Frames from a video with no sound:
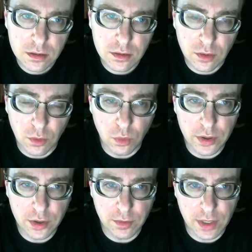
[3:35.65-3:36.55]

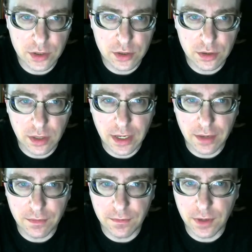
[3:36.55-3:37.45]
one dimensional and
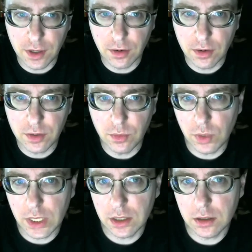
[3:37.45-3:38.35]
have very
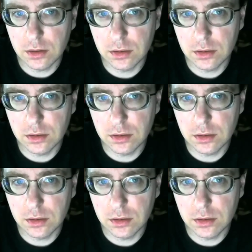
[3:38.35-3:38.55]
weak